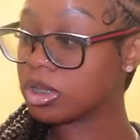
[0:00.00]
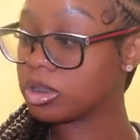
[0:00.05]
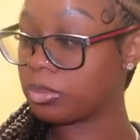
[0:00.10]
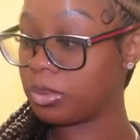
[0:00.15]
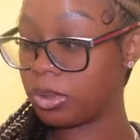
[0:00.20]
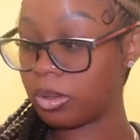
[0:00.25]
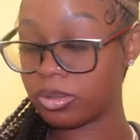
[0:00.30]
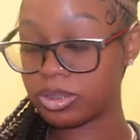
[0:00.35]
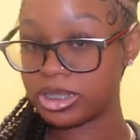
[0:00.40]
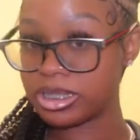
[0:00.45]
so
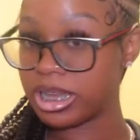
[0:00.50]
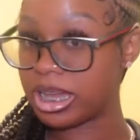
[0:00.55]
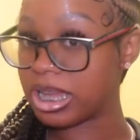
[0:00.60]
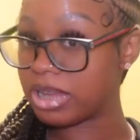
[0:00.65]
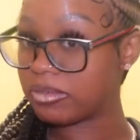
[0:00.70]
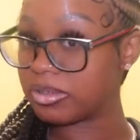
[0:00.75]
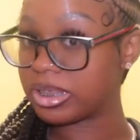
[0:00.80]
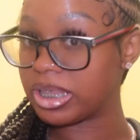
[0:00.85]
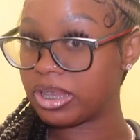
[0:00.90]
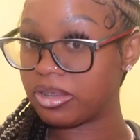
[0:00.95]
we're gonna see how
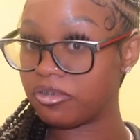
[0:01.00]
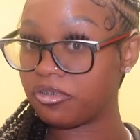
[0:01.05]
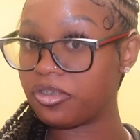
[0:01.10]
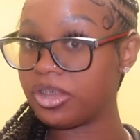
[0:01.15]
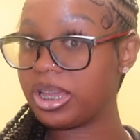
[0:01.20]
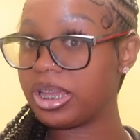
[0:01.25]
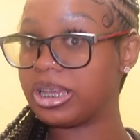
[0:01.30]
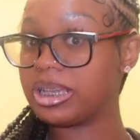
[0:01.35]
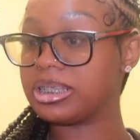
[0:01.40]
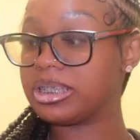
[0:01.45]
everything
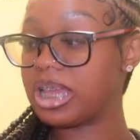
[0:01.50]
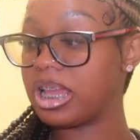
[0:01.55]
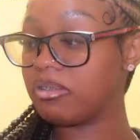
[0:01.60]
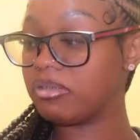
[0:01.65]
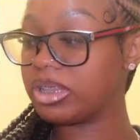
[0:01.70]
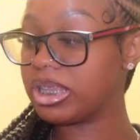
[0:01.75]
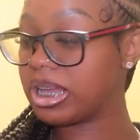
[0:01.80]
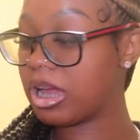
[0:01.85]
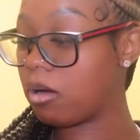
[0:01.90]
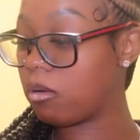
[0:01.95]
fit, because
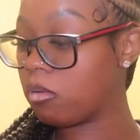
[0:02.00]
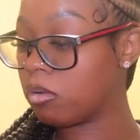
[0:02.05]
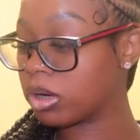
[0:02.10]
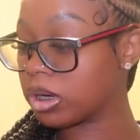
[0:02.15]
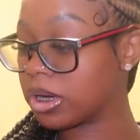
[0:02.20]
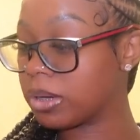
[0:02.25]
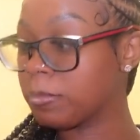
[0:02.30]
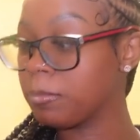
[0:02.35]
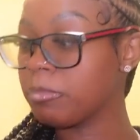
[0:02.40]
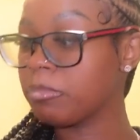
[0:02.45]
everything I
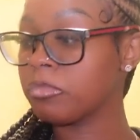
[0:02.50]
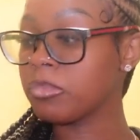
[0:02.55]
ordered,